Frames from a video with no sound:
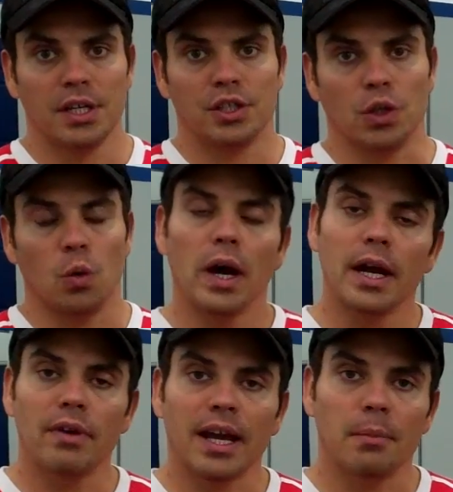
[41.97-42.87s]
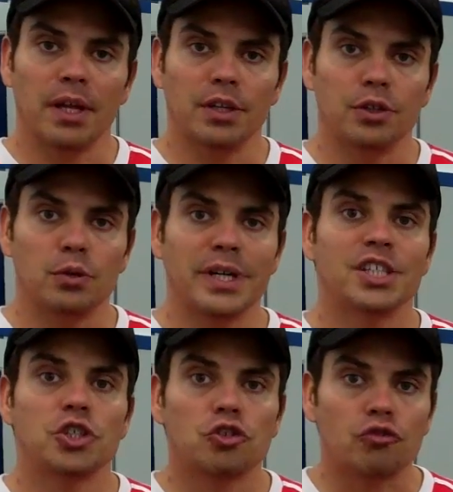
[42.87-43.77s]
So what I recommend you do is
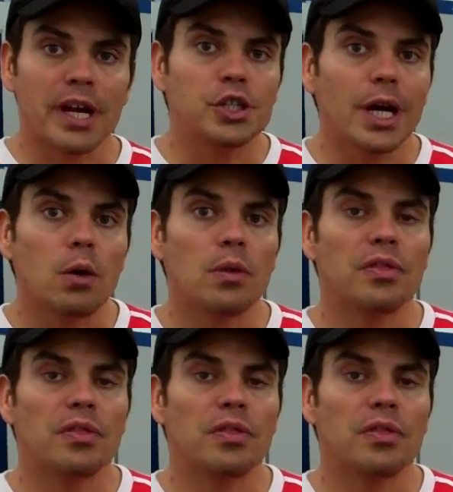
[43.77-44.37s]
stretch out